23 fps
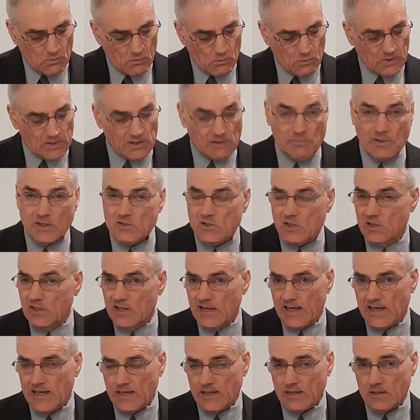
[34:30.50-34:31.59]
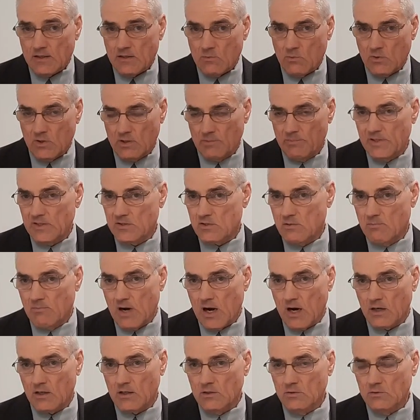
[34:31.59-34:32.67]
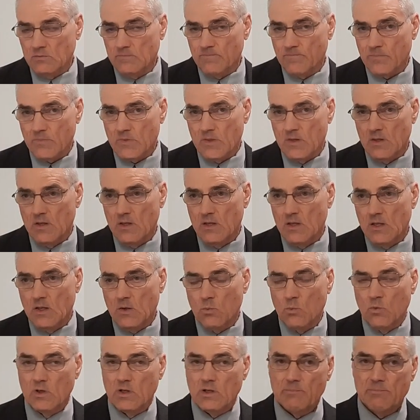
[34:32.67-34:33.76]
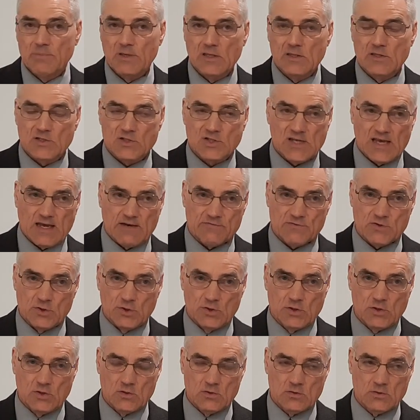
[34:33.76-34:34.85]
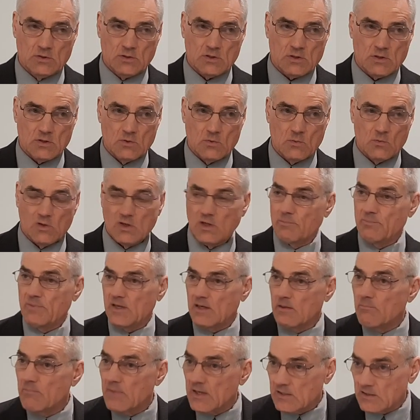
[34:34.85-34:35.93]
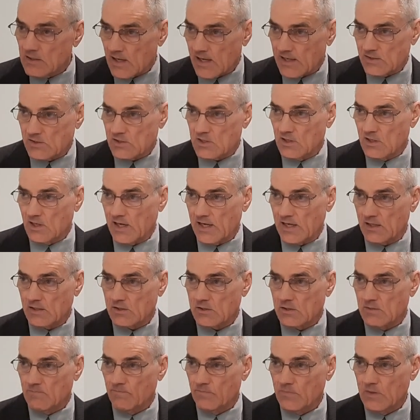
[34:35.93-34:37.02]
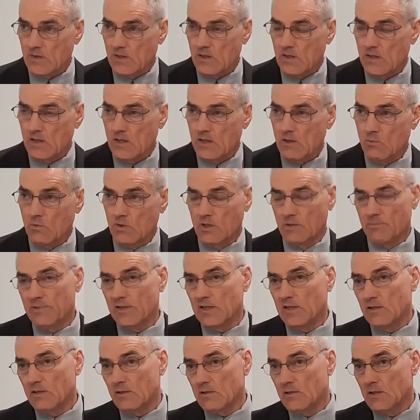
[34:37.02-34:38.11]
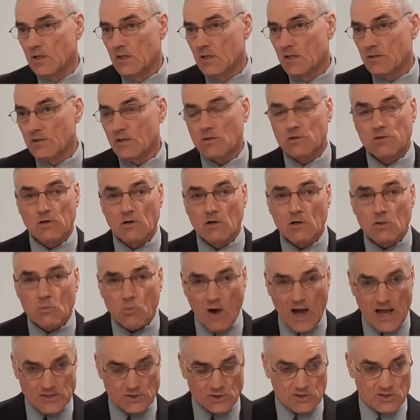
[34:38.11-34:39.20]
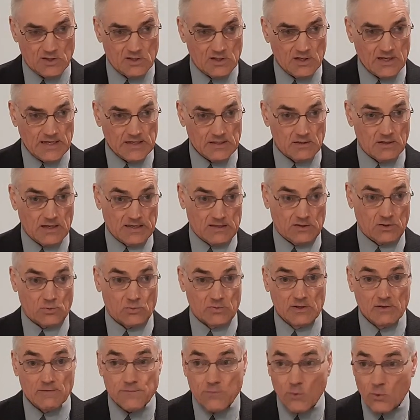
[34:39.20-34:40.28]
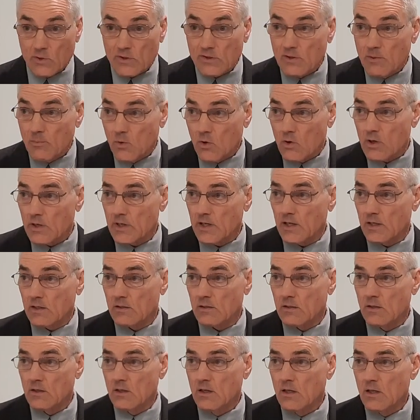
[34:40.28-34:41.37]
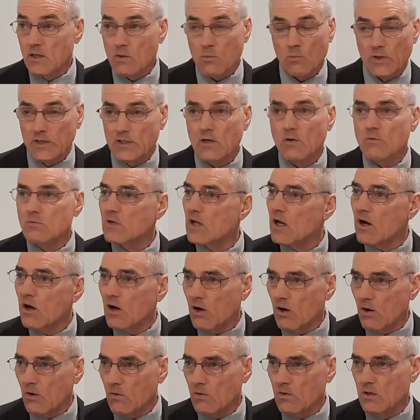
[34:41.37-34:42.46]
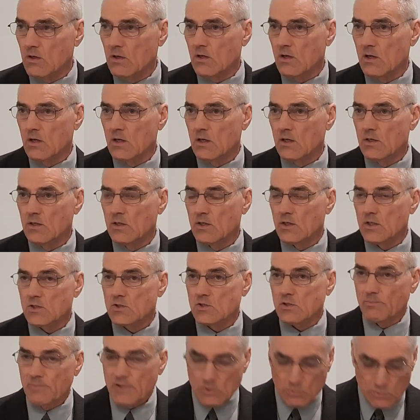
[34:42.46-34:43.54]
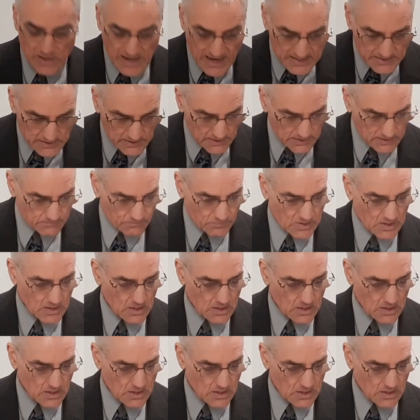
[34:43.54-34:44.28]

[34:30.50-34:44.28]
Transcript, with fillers: Will it be today? Will it be tomorrow? Will it be this afternoon? Will it be at midnight tonight? Will it be the third watch of the night, like three or four in the morning? We don't know. So be ready.